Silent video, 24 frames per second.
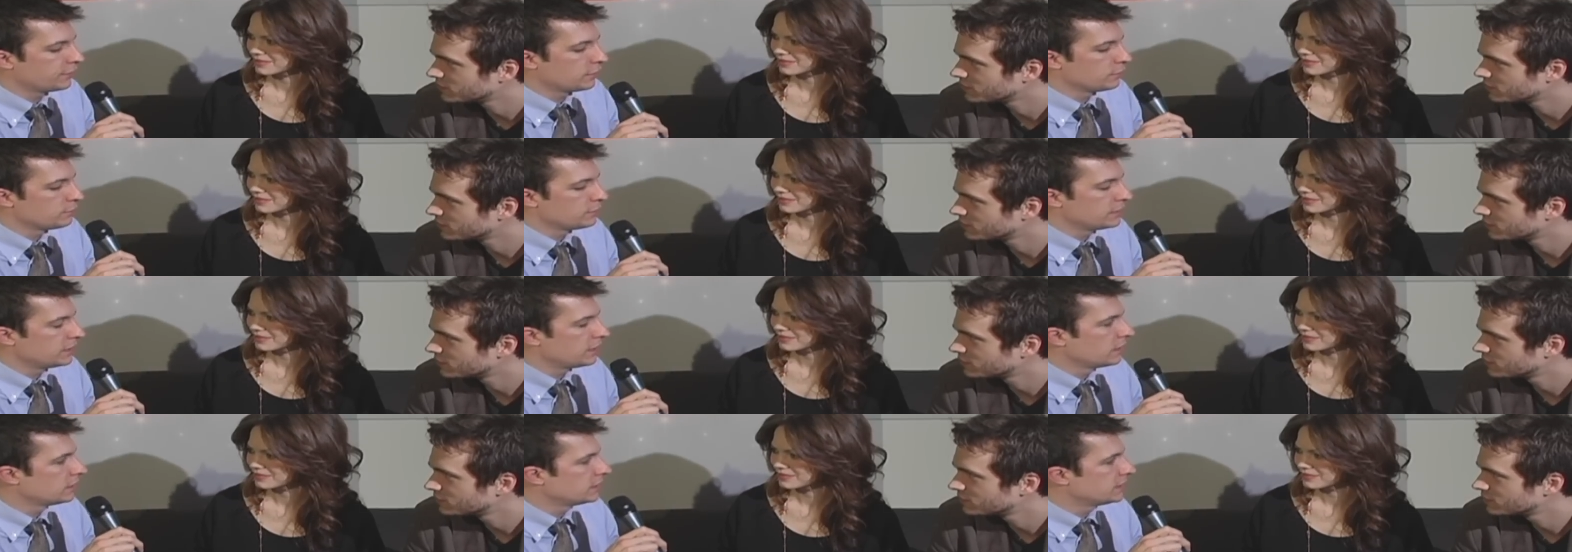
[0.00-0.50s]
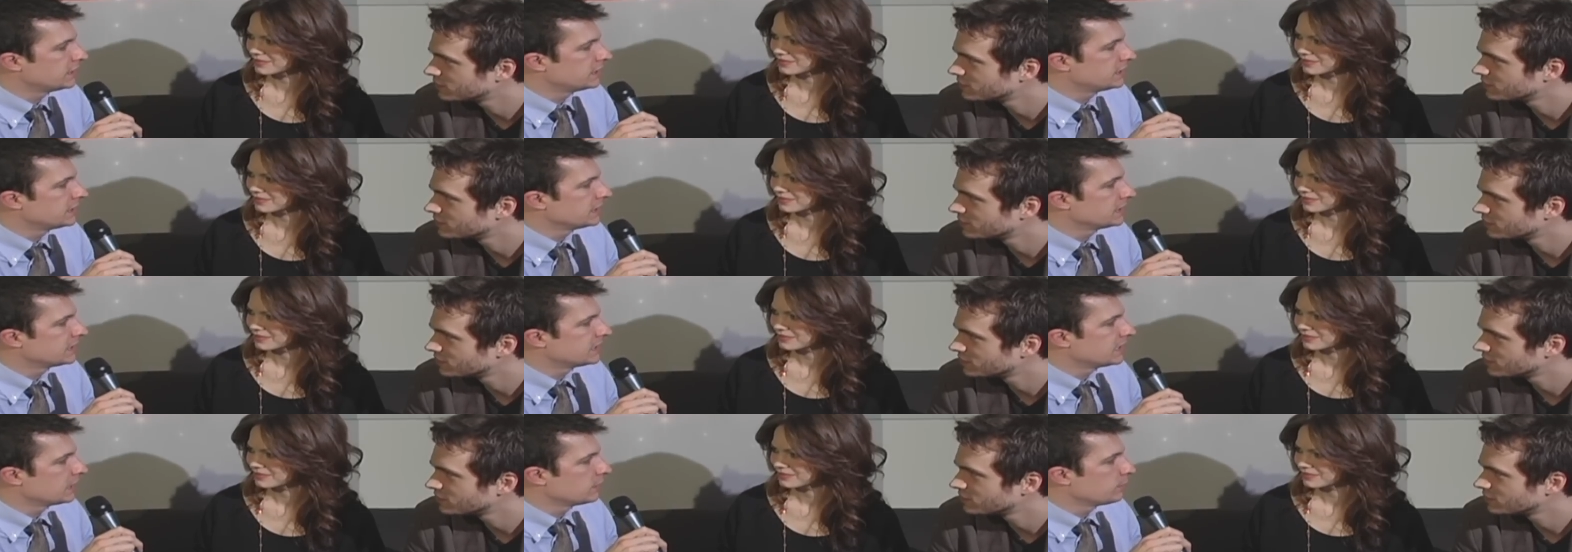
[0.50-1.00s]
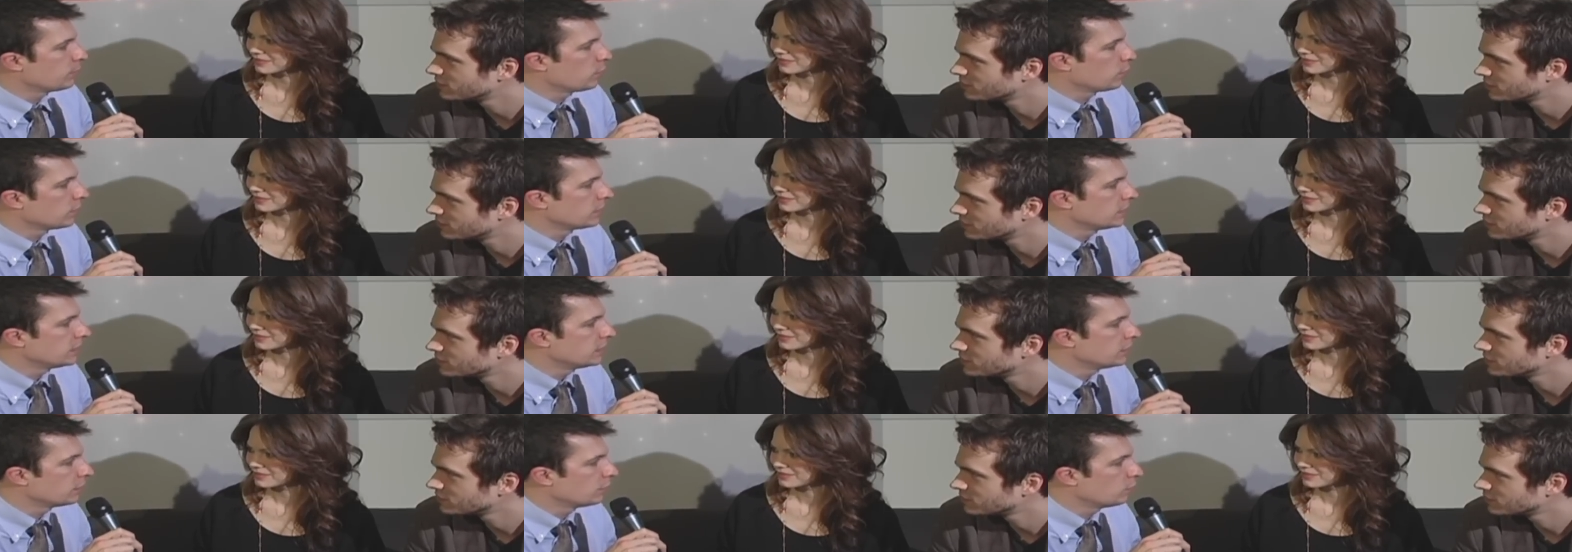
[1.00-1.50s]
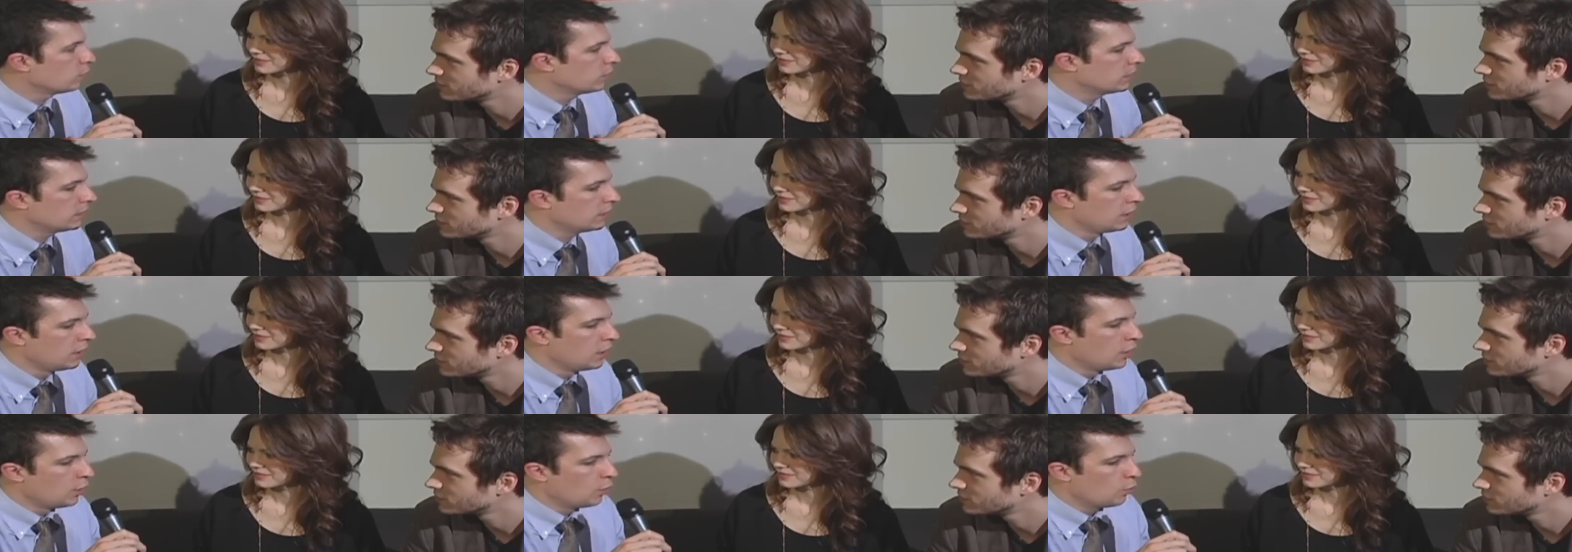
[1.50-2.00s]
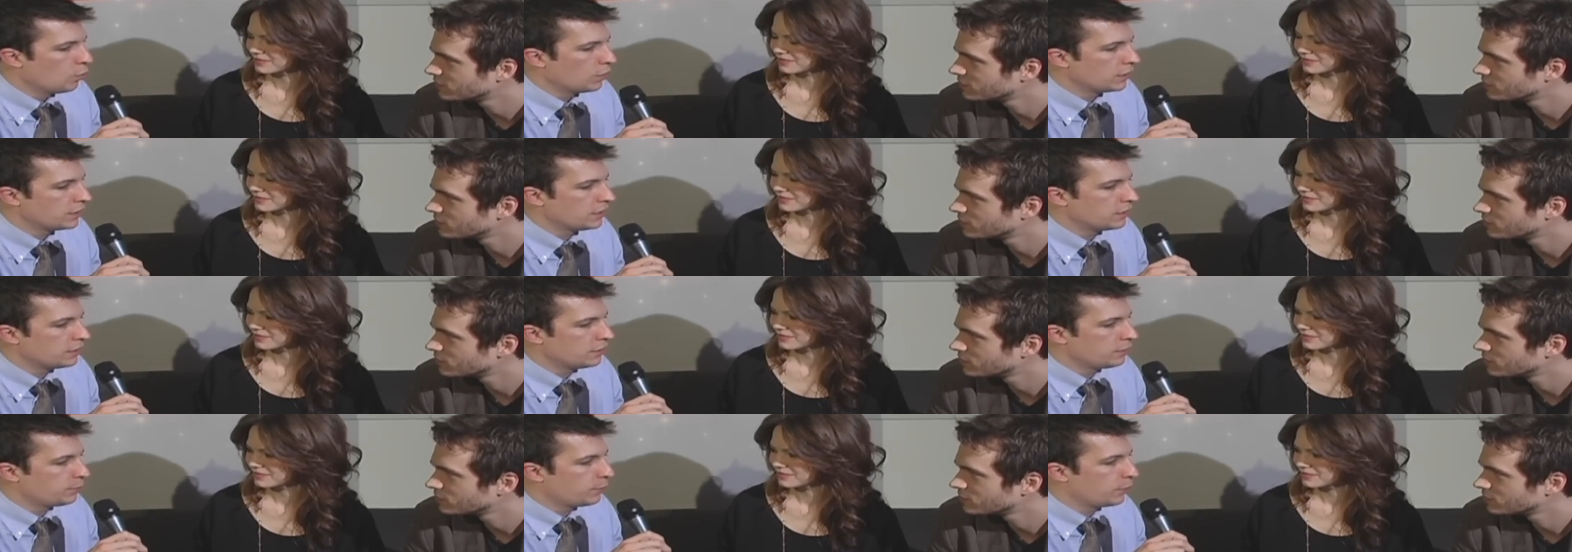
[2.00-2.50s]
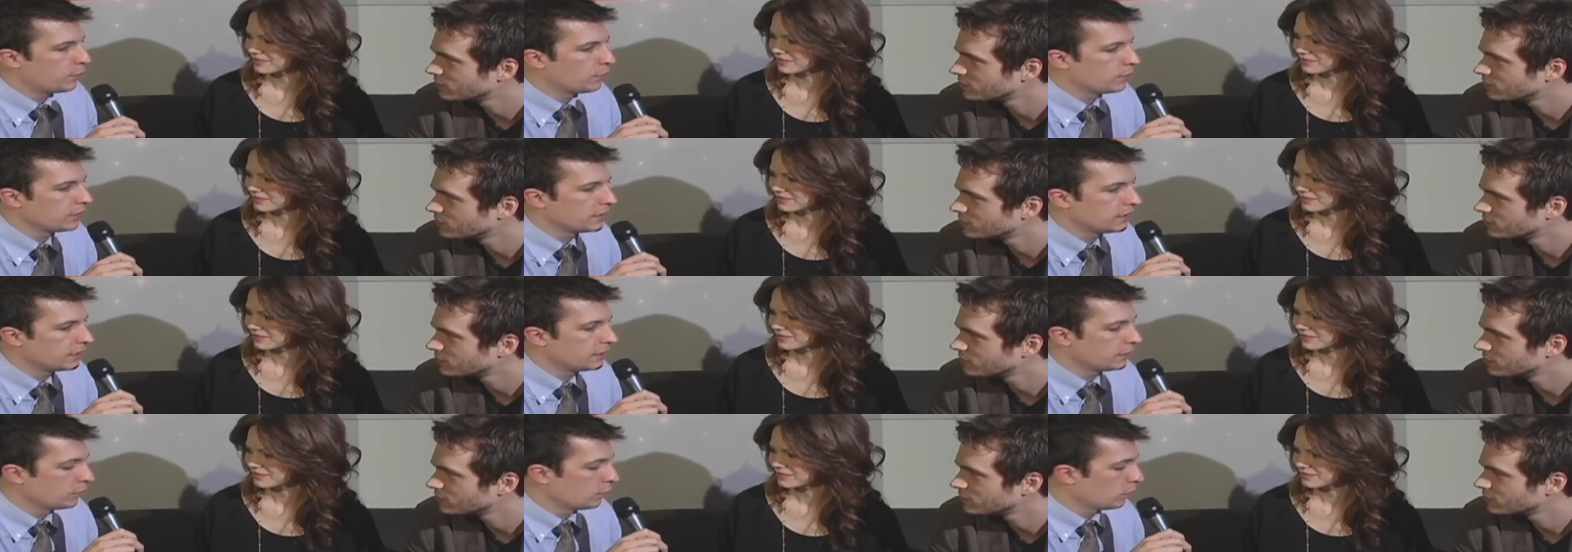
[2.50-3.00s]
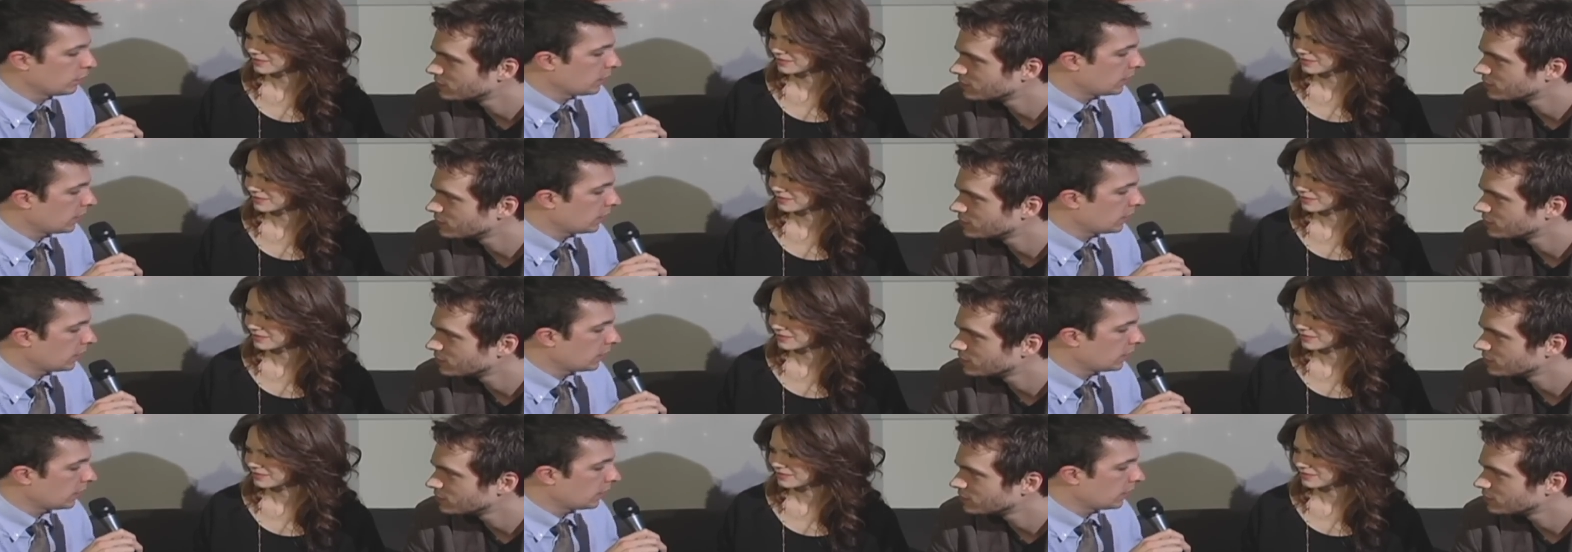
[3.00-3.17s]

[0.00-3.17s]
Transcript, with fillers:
Speaker 1: from an artistic standpoint? You know, what what are you pulling into your